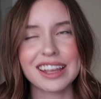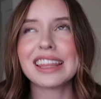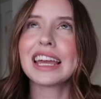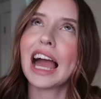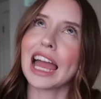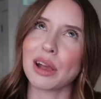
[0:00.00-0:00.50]
Not
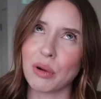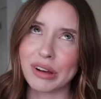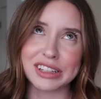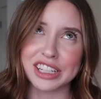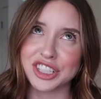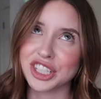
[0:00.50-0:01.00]
like high
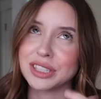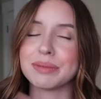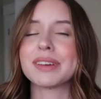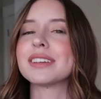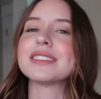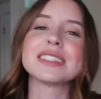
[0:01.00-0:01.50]
quality cheese,
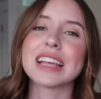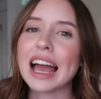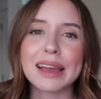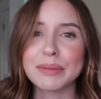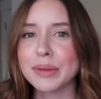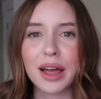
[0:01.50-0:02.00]
because
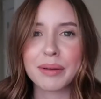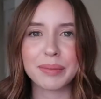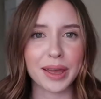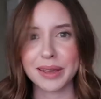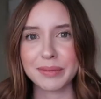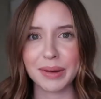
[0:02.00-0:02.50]
I'm not
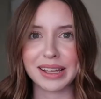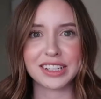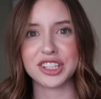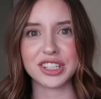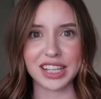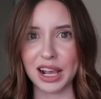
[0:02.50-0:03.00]
buying my
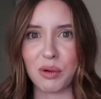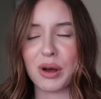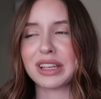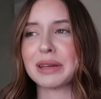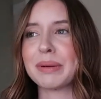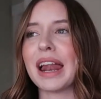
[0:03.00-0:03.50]
cheese high
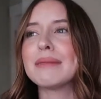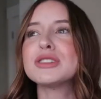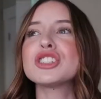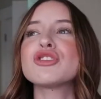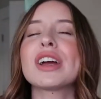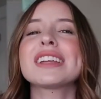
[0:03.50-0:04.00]
quality, but I'm
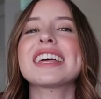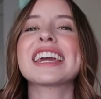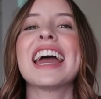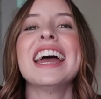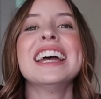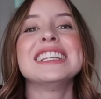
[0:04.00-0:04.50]
just trying
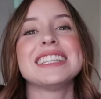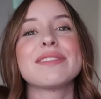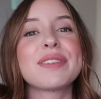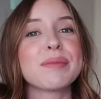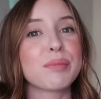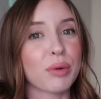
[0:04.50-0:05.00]
like
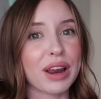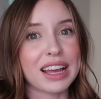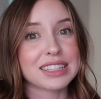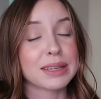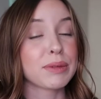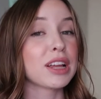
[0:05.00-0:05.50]
different
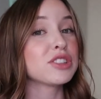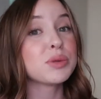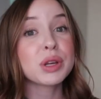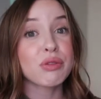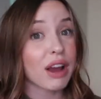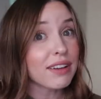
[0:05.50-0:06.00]
brands. I'm not
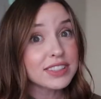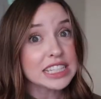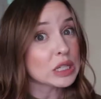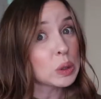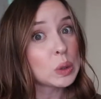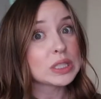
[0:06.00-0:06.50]
doing Kraft
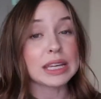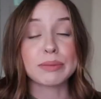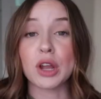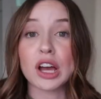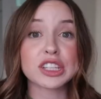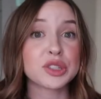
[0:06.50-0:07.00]
Singles. I'm
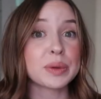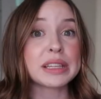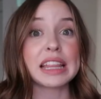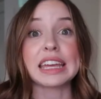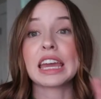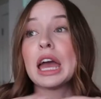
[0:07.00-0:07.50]
not doing
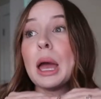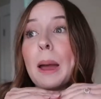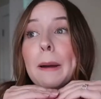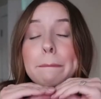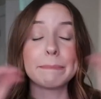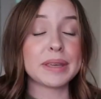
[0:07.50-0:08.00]
like,
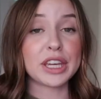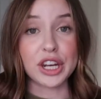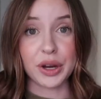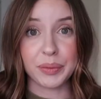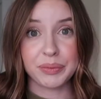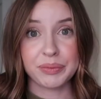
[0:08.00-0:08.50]
you
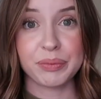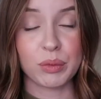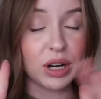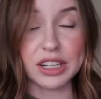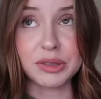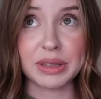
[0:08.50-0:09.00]
know,
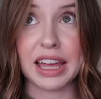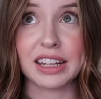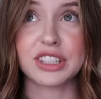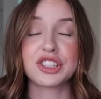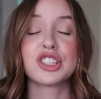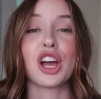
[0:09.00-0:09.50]
we're not doing
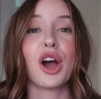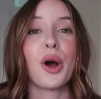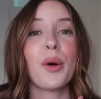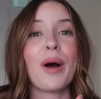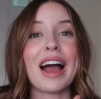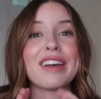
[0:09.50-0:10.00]
that.
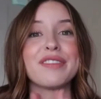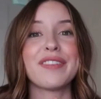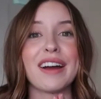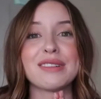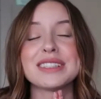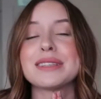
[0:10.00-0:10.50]
So I
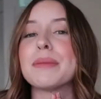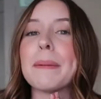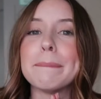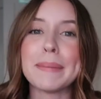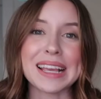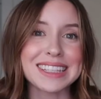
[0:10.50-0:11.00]
found some
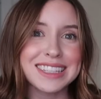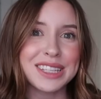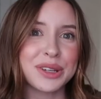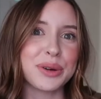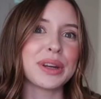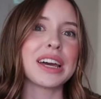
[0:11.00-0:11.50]

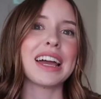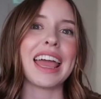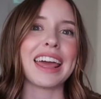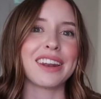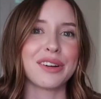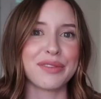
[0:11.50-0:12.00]
amazing Gouda
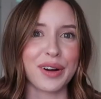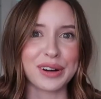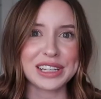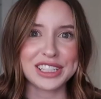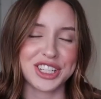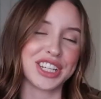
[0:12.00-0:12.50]
and
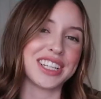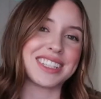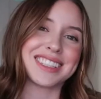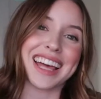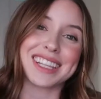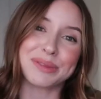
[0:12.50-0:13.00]
Havarti
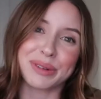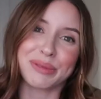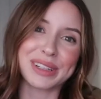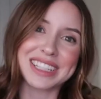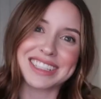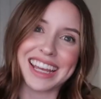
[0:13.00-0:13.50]
cheese. That's what
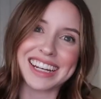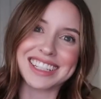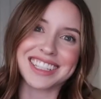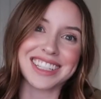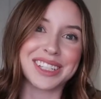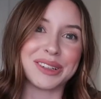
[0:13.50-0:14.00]
we decided
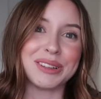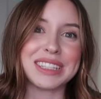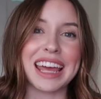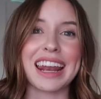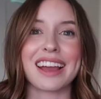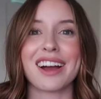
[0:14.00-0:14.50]
to use.
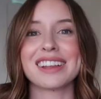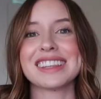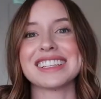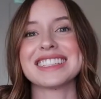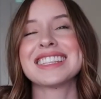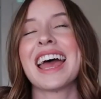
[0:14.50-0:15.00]
And I got
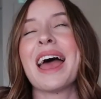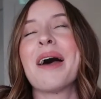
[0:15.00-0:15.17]
this